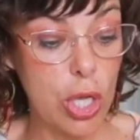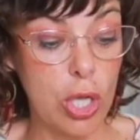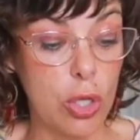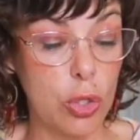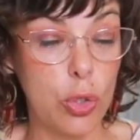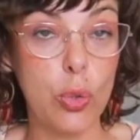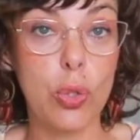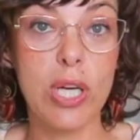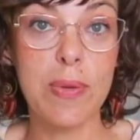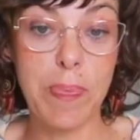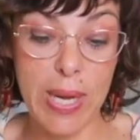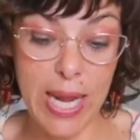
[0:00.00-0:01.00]
to
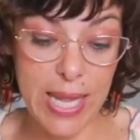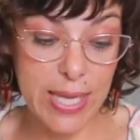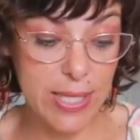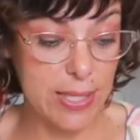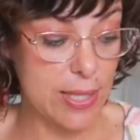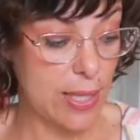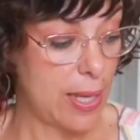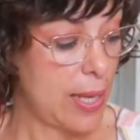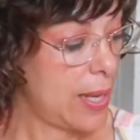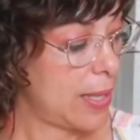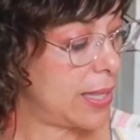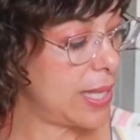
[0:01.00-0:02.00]
replace
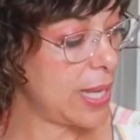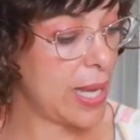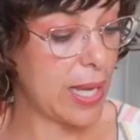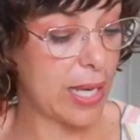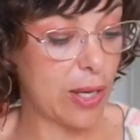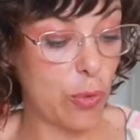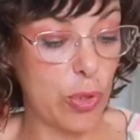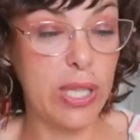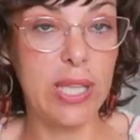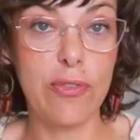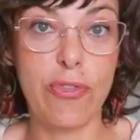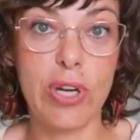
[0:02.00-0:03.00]
the egg with
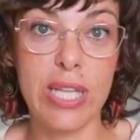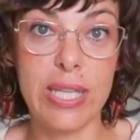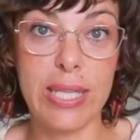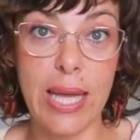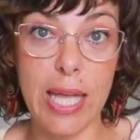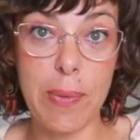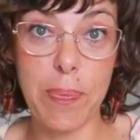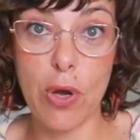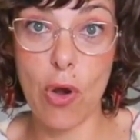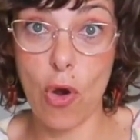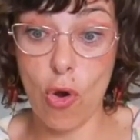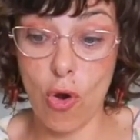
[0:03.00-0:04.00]
different type
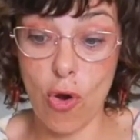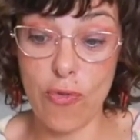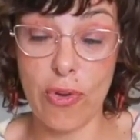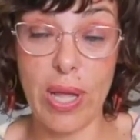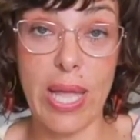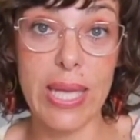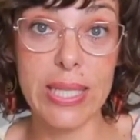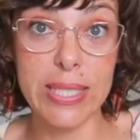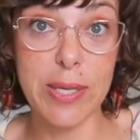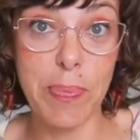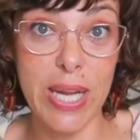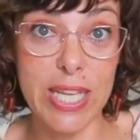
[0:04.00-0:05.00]
of egg
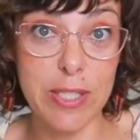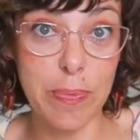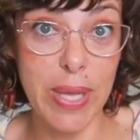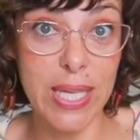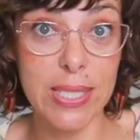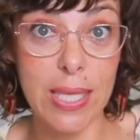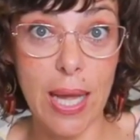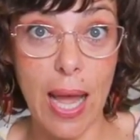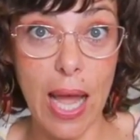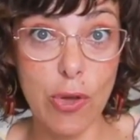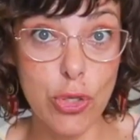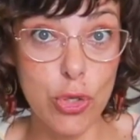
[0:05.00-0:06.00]
replacements,
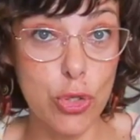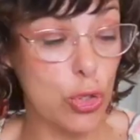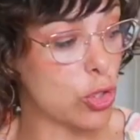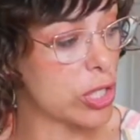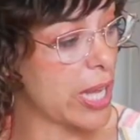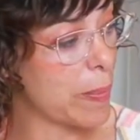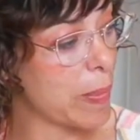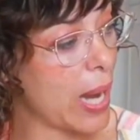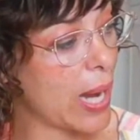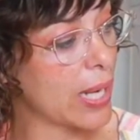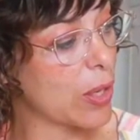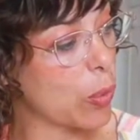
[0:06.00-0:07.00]
how you use them,
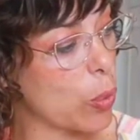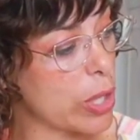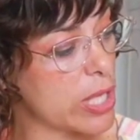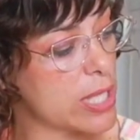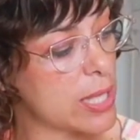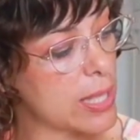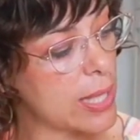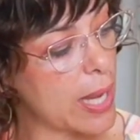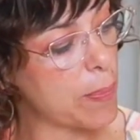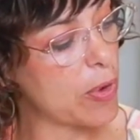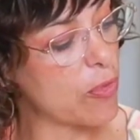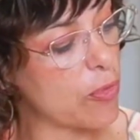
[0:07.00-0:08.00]
and in which
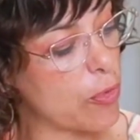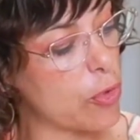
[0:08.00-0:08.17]
type of food